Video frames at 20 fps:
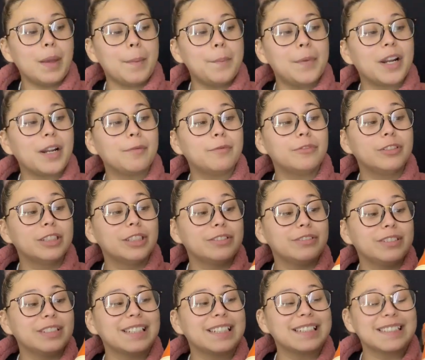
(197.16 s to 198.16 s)
But I'm really,
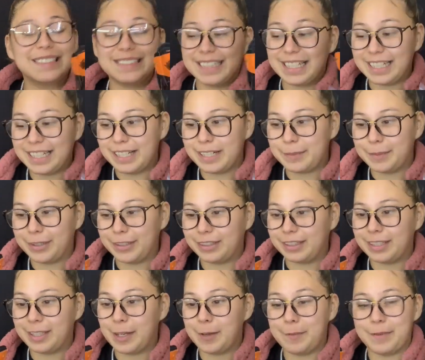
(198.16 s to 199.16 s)
really excited about
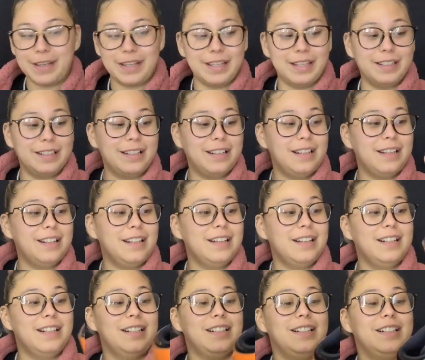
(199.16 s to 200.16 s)
them, and
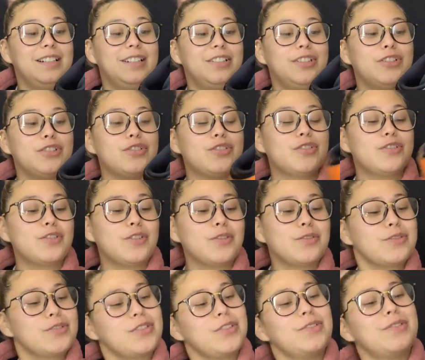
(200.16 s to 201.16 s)
they're so,
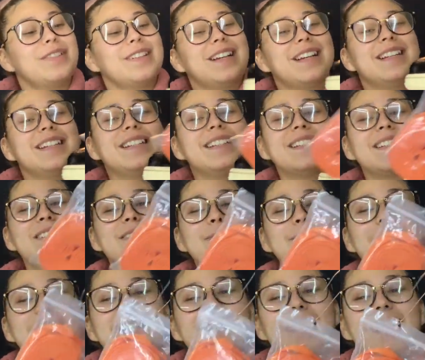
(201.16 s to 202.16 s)
so nice. Oh
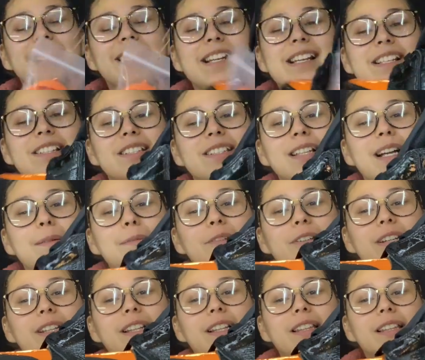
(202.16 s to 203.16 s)
my god, I can't stop
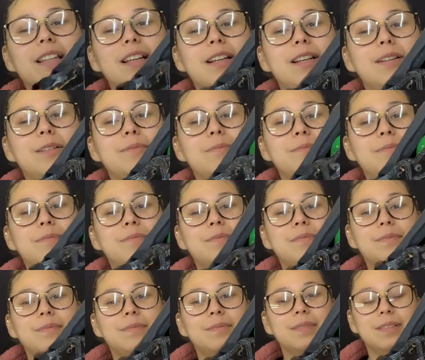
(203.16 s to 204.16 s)
looking at them.
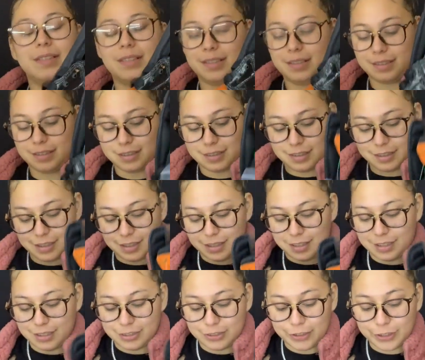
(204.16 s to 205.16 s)

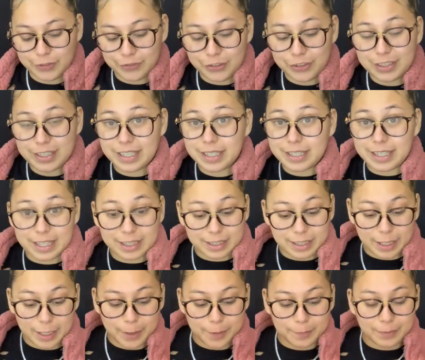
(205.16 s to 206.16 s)
So if you did get
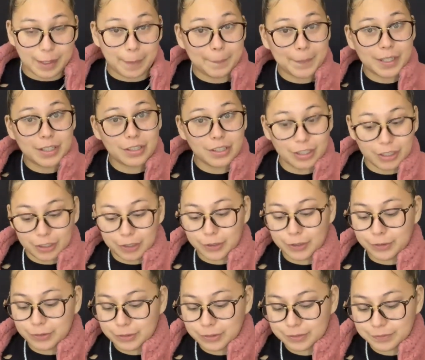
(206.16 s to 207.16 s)
them, let me
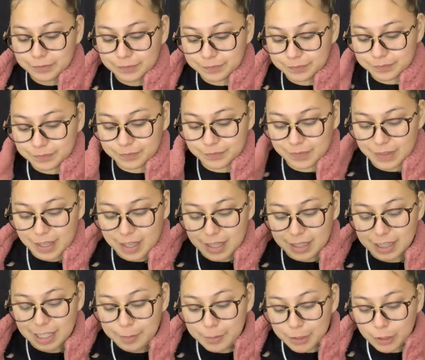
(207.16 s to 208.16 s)
know.
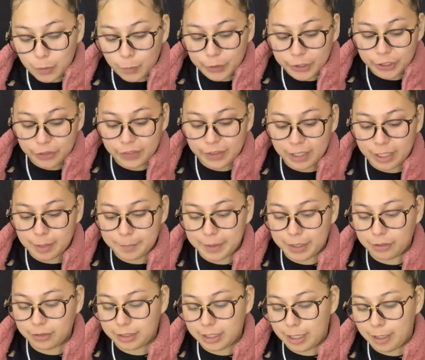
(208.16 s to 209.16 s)
Let me know what you think
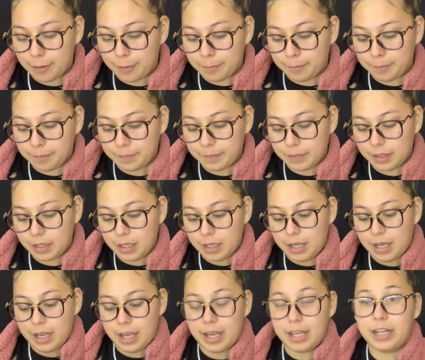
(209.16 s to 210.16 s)
about them.
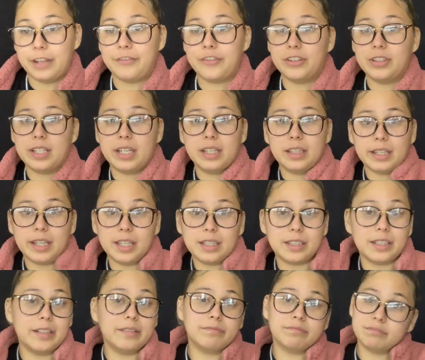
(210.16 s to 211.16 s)
And if you didn't like
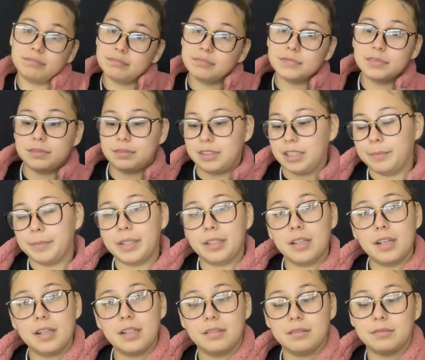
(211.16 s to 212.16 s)
them, let me
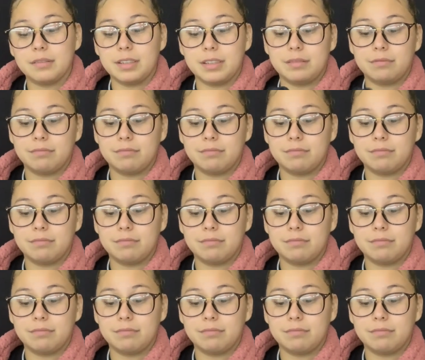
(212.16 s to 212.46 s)
know.